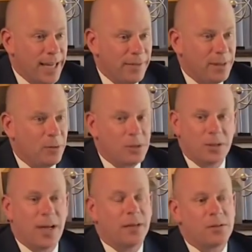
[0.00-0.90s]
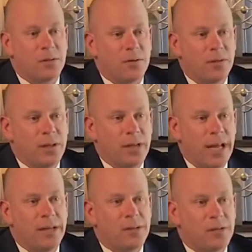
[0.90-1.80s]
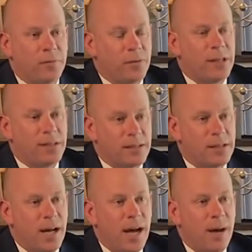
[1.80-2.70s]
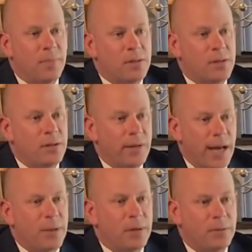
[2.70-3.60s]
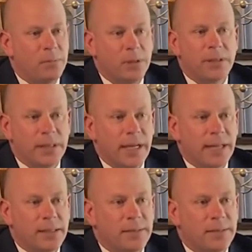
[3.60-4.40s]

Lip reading: Even though there's a lot of uncertainty, you can't just freeze and stop. And so you got to be able to multitask.